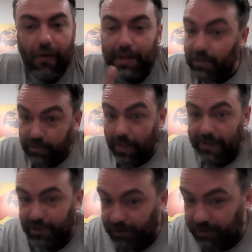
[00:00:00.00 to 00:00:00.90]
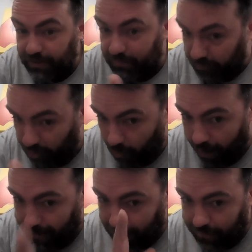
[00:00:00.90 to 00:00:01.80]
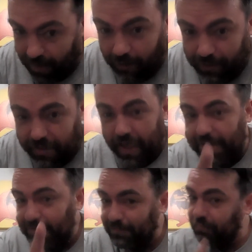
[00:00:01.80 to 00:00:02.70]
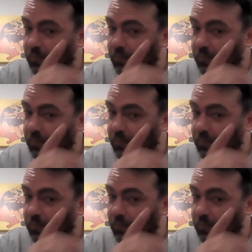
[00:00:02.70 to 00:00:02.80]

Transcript: That's actually, you know what? We've nailed it there.